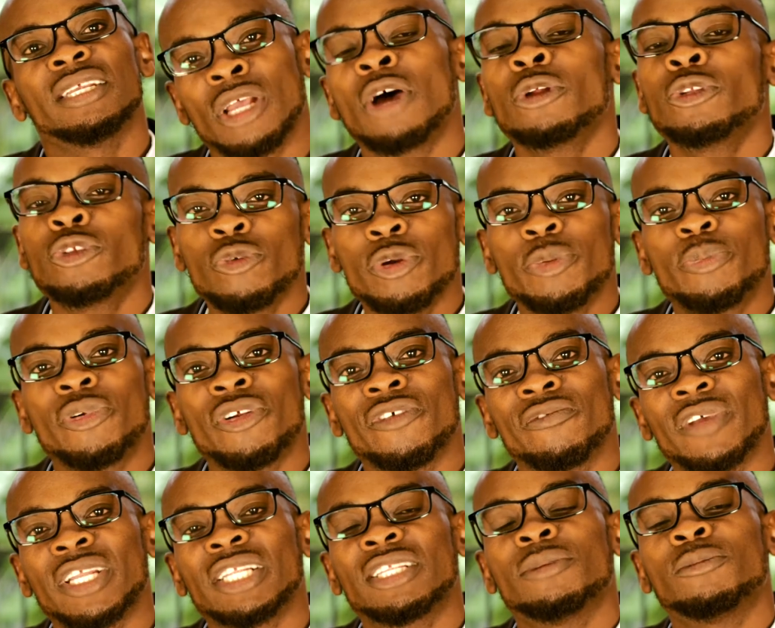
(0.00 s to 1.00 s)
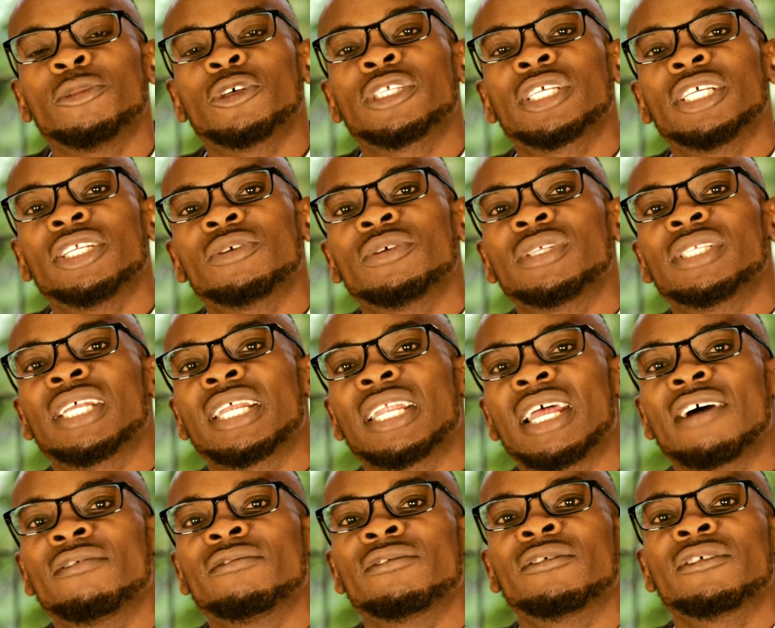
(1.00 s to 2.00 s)
How do we prevent the mosquitoes that
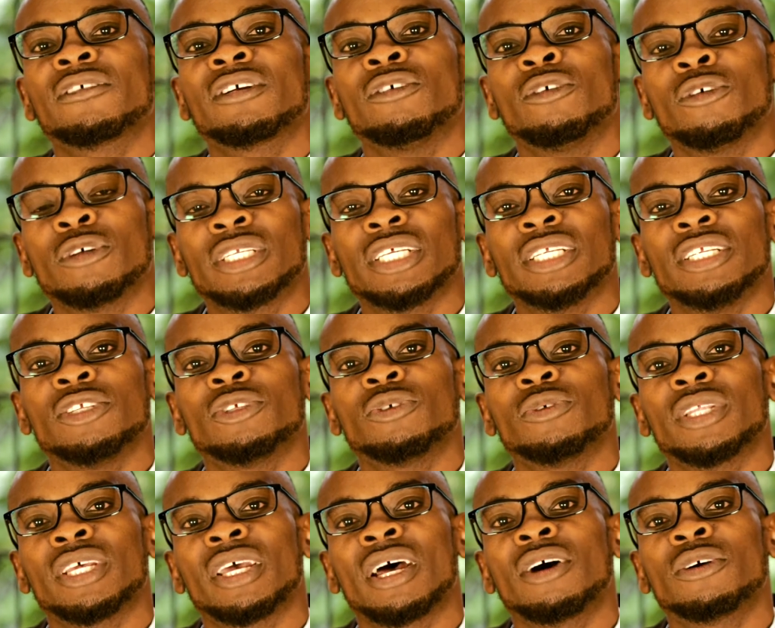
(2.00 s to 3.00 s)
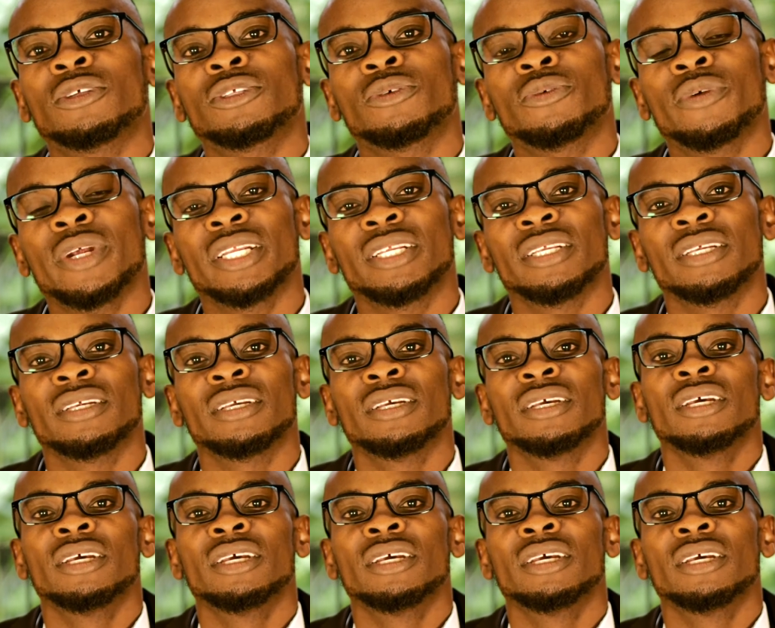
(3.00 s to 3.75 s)
have gotten into the house already?